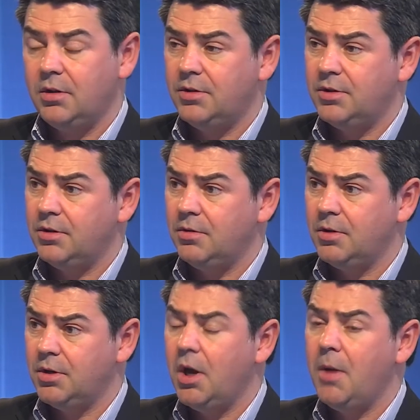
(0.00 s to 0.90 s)

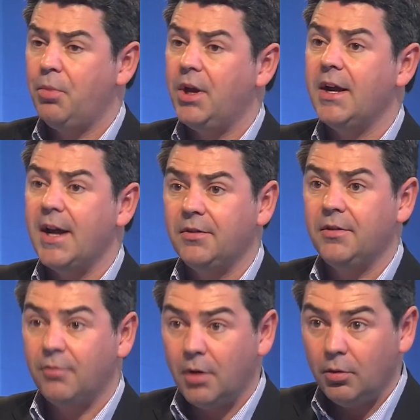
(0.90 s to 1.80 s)
to play an
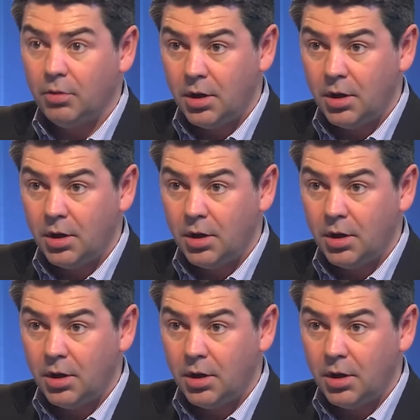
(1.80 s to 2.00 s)
active role